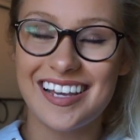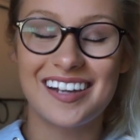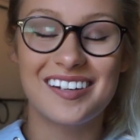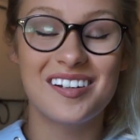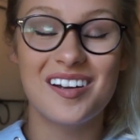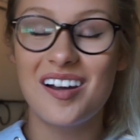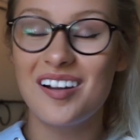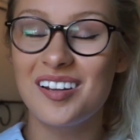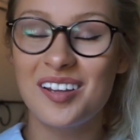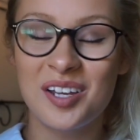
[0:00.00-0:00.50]
and
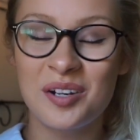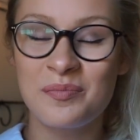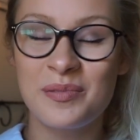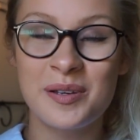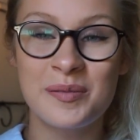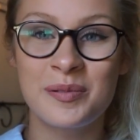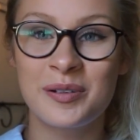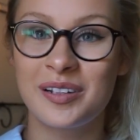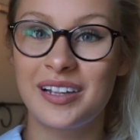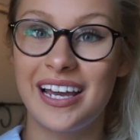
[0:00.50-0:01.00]
not a lot of
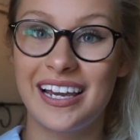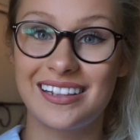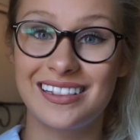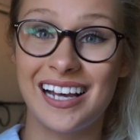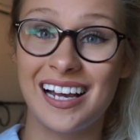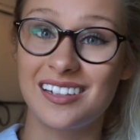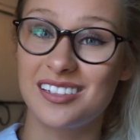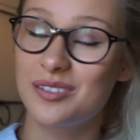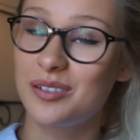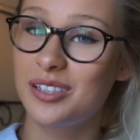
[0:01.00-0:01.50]
people are like
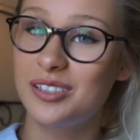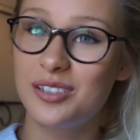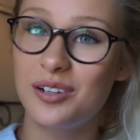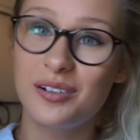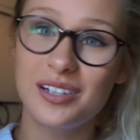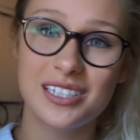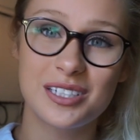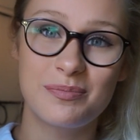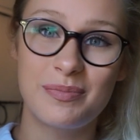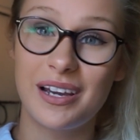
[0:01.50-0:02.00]
that, so I
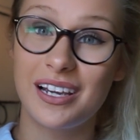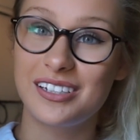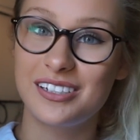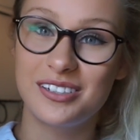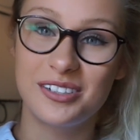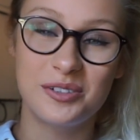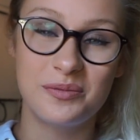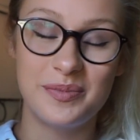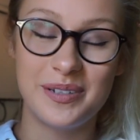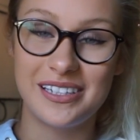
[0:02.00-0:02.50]
don't expect
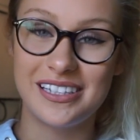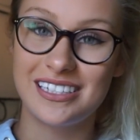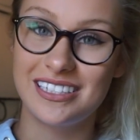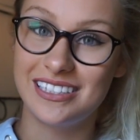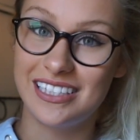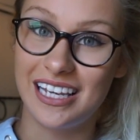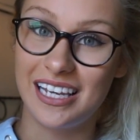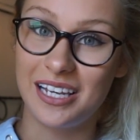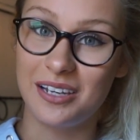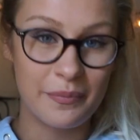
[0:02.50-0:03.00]
you to be the
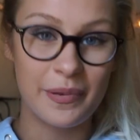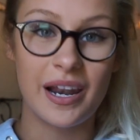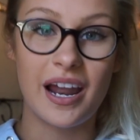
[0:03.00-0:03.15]
same,